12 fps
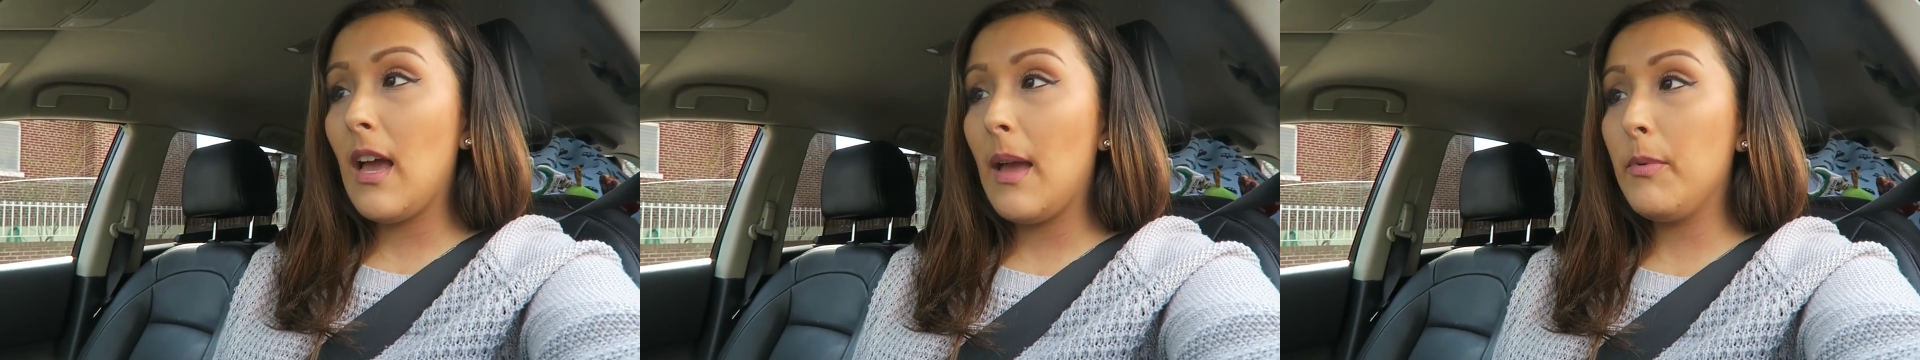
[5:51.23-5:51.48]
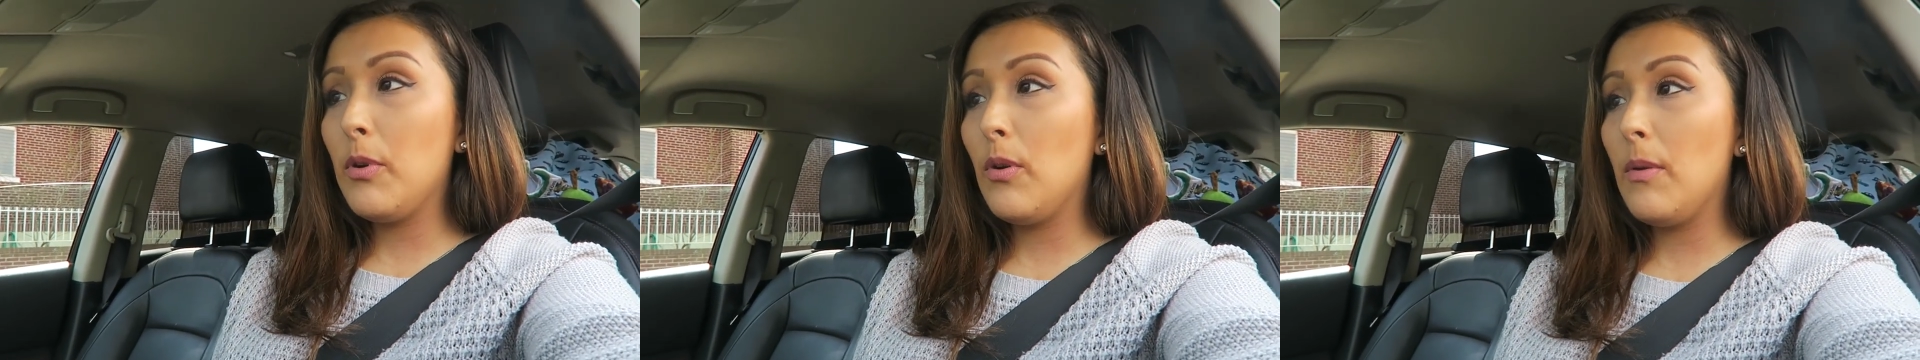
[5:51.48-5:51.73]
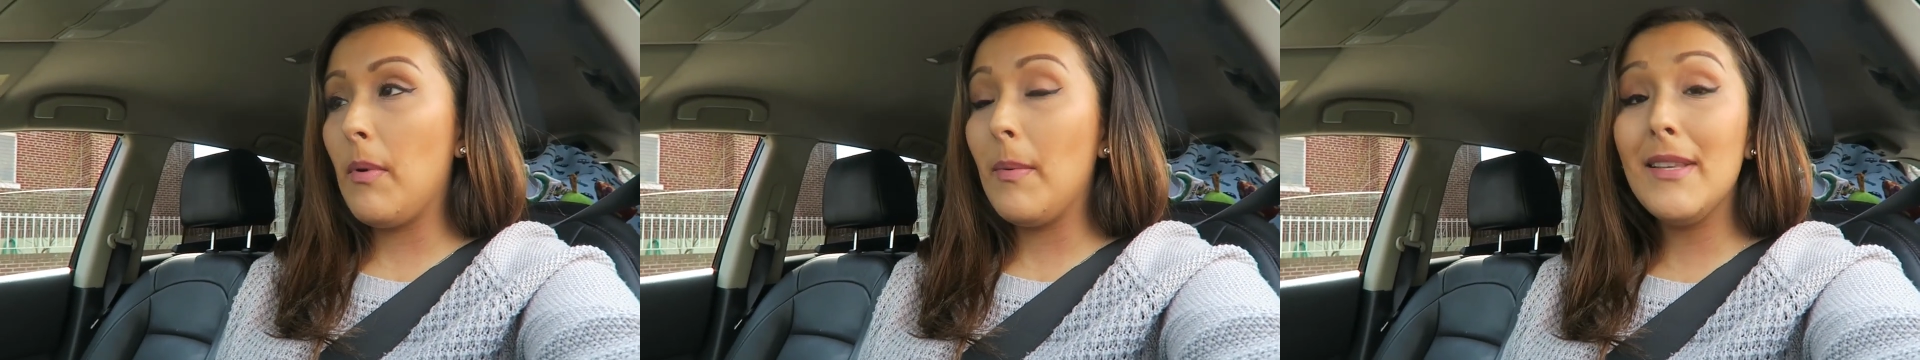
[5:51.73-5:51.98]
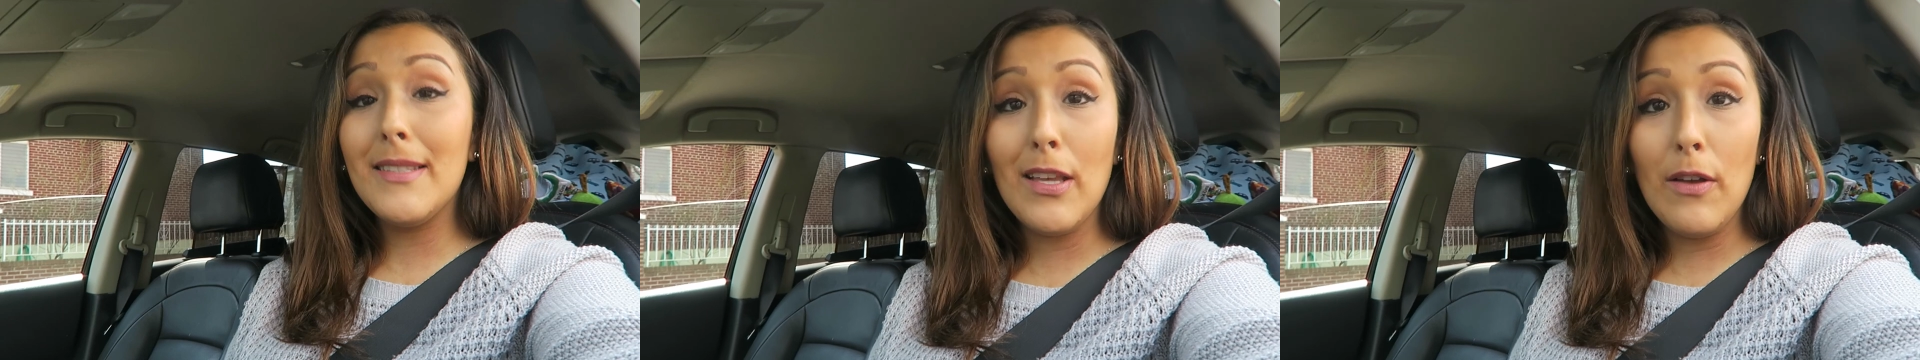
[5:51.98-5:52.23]
I'm going by
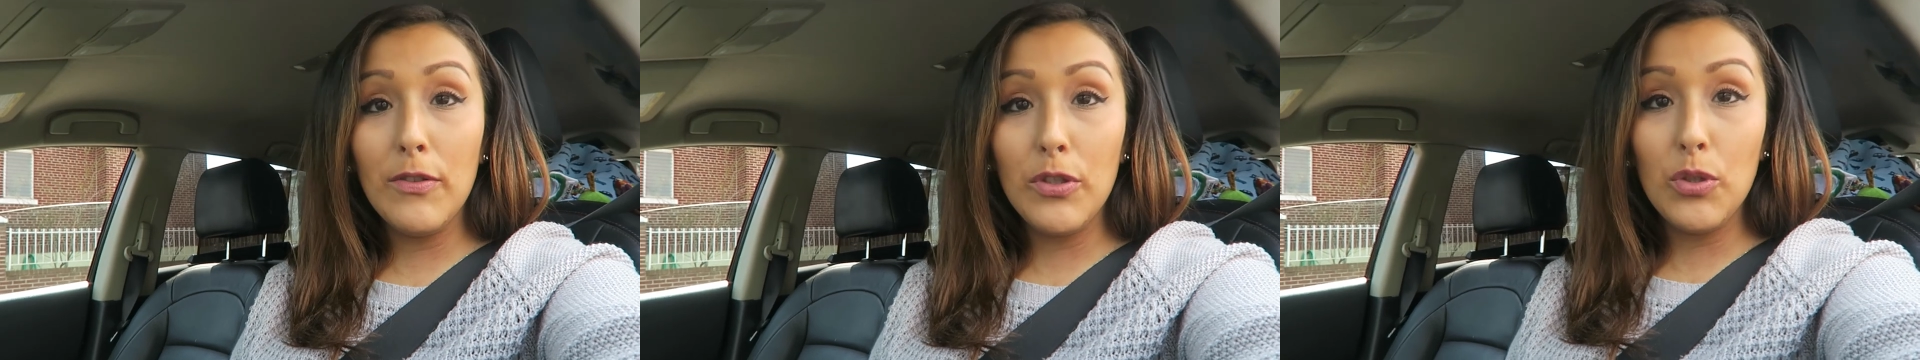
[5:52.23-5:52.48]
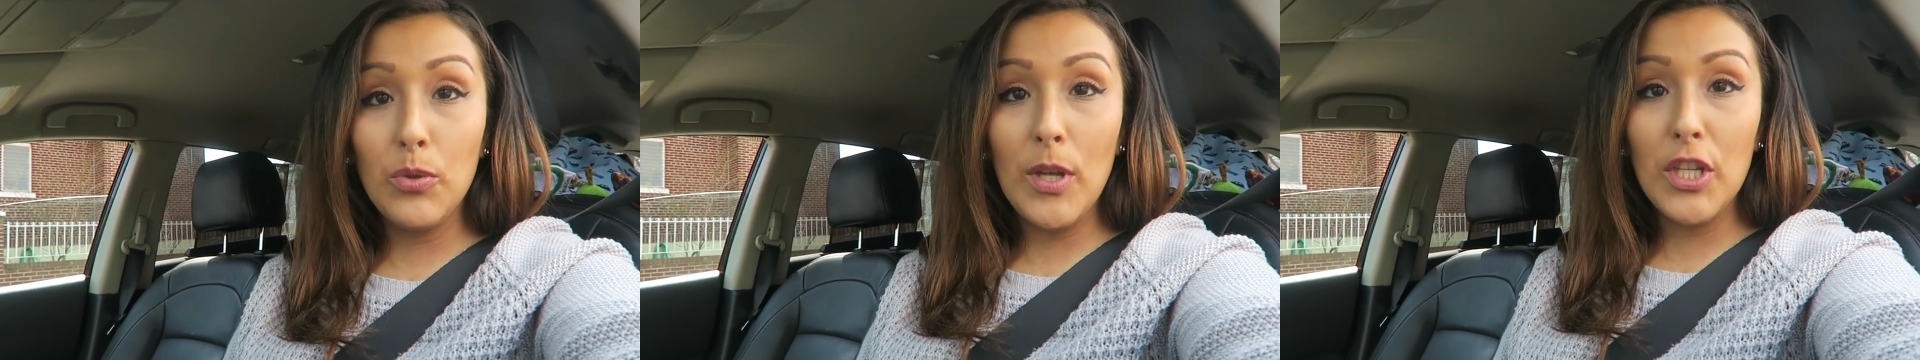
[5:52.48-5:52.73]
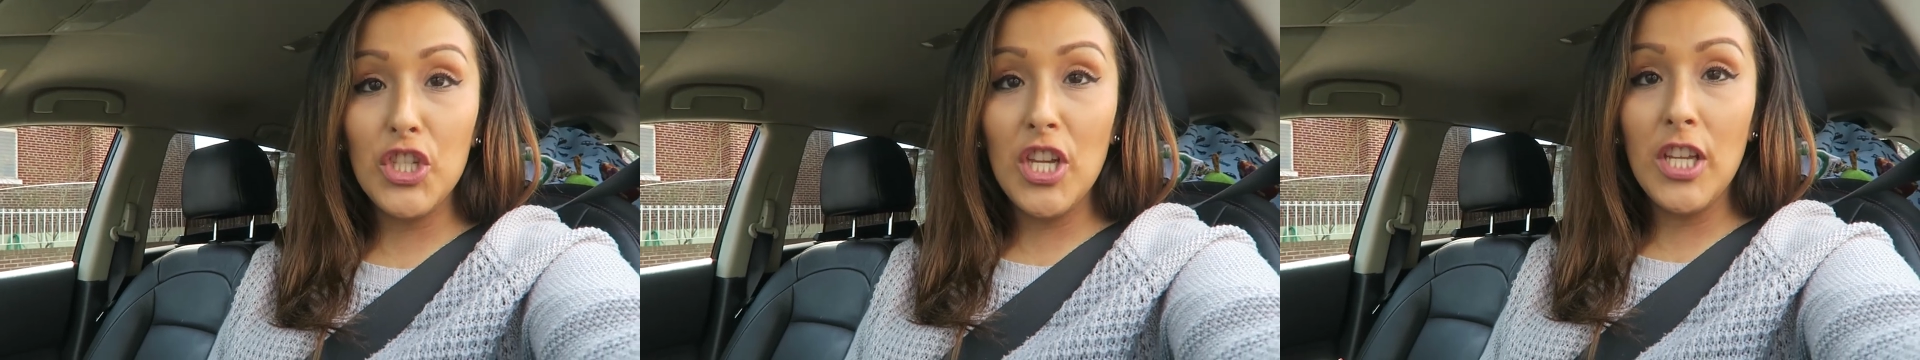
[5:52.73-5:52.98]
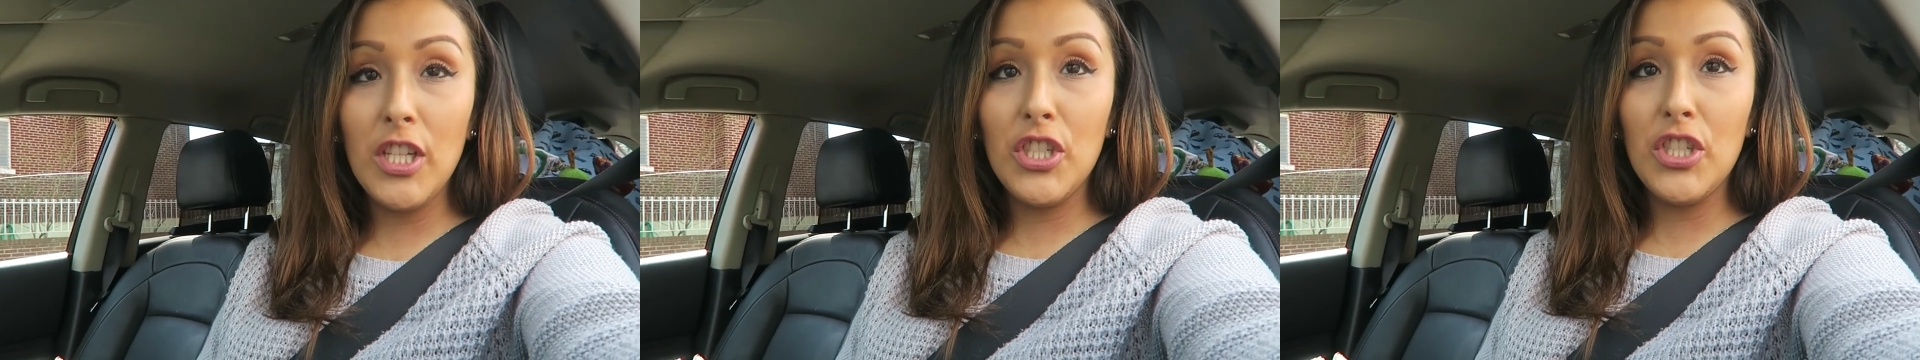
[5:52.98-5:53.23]
myself to
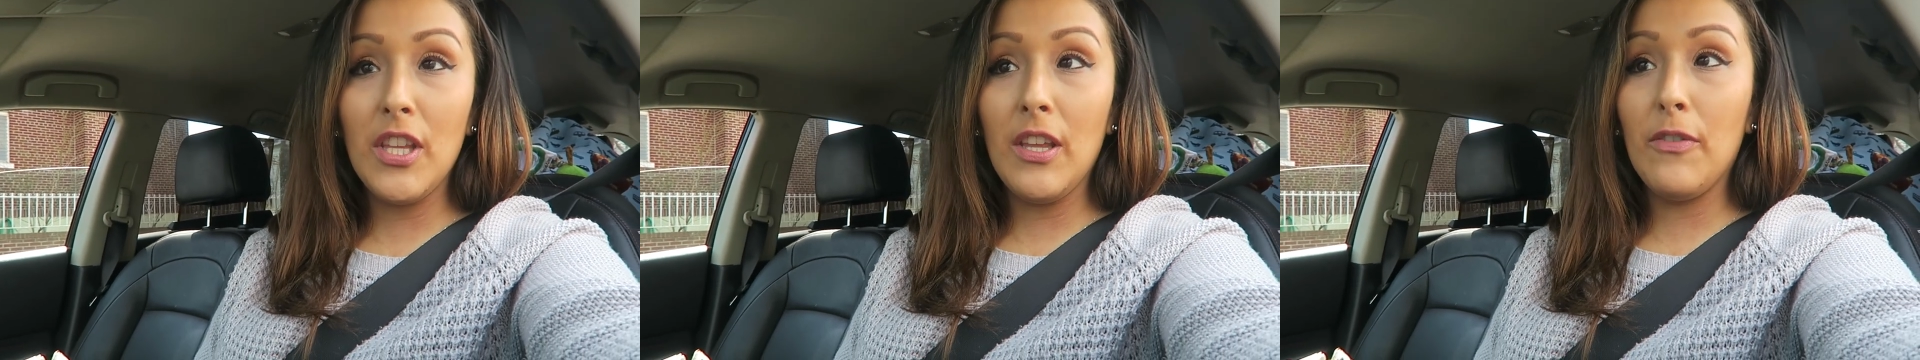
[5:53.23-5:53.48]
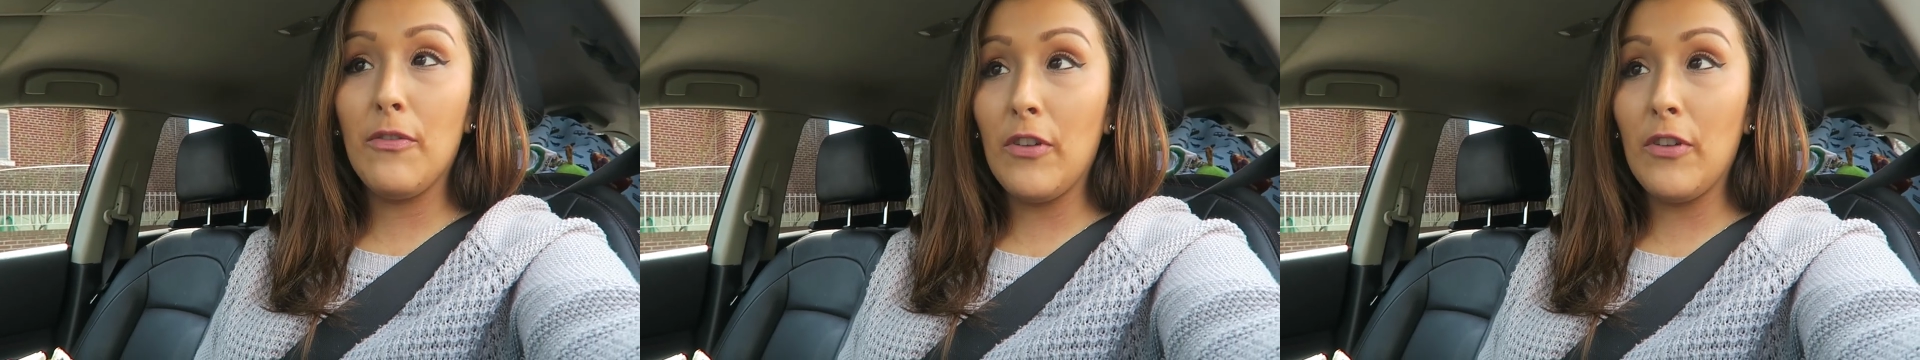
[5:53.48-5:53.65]
exchange the